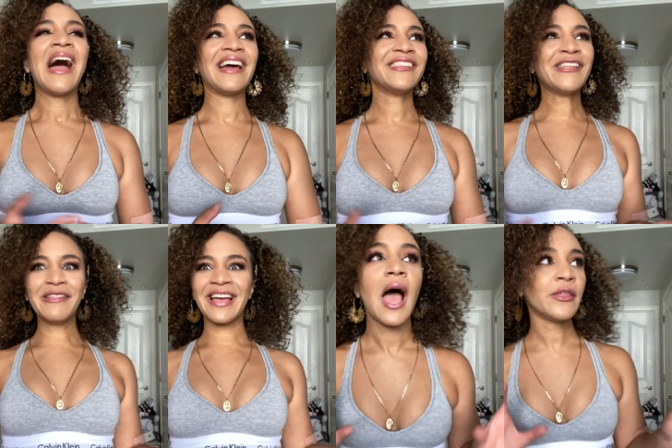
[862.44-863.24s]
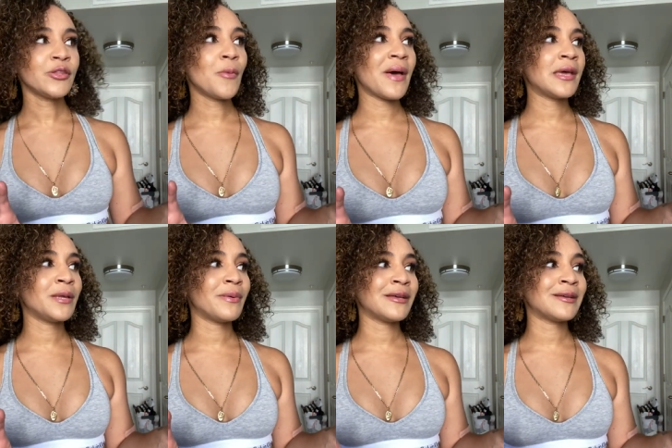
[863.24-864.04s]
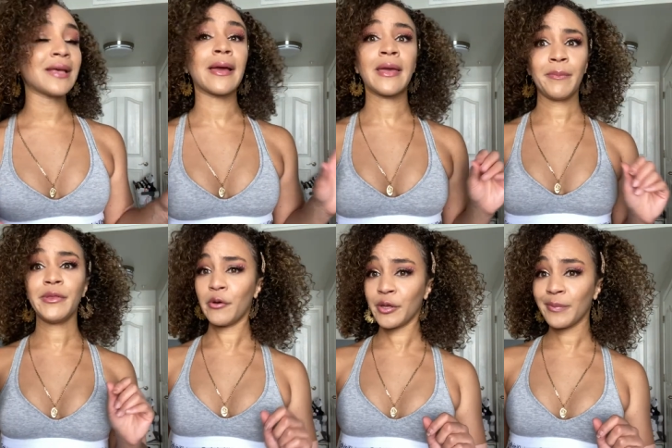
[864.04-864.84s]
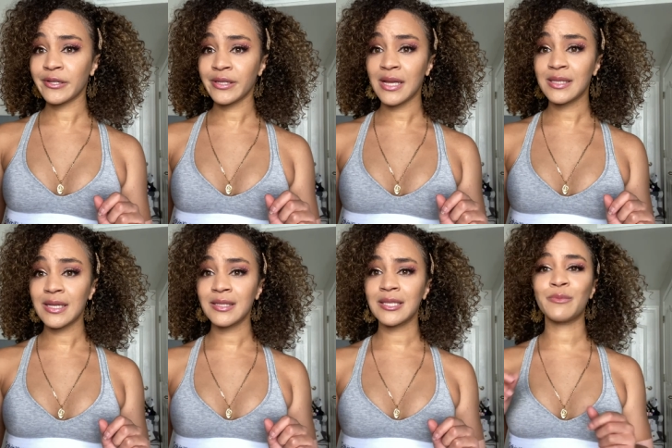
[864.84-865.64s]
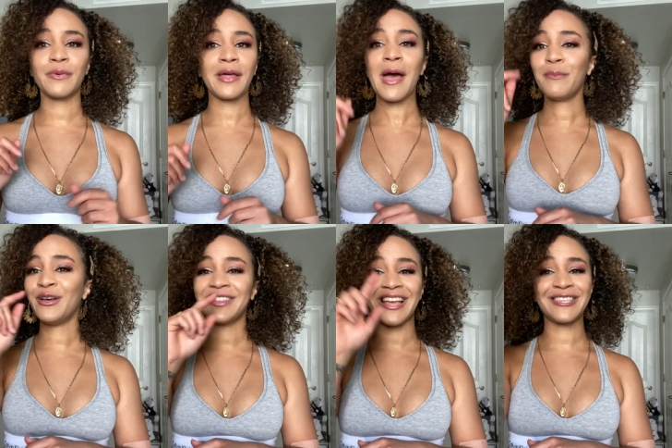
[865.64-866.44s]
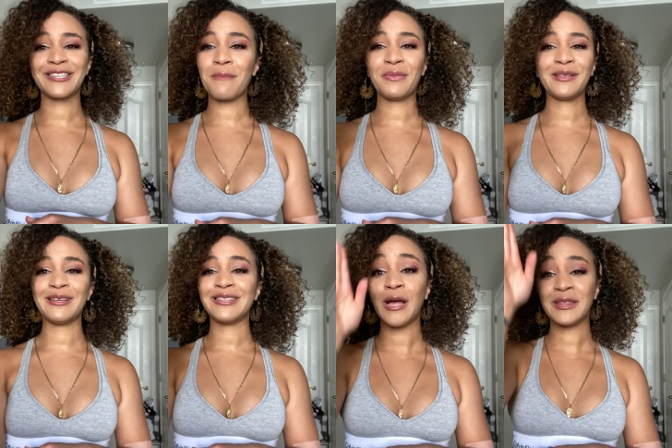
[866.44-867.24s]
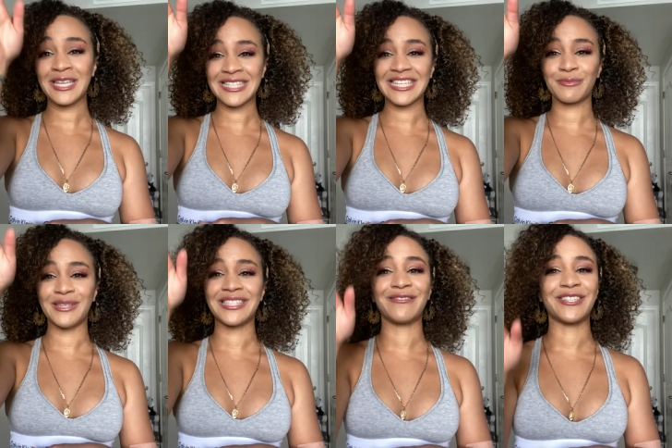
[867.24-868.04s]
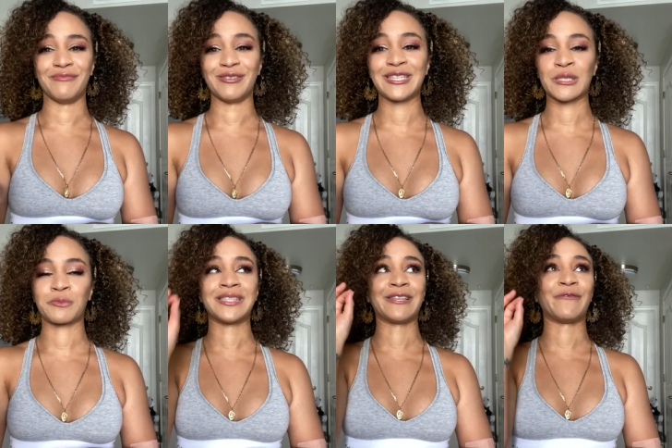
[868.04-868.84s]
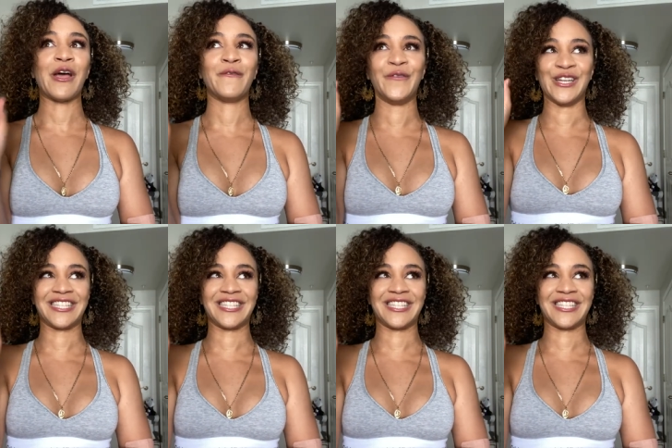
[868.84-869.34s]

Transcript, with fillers: I don't know, like I don't know about anybody else. I can't be the only person that does this, but I put that shopping list on least expensive to most expensive every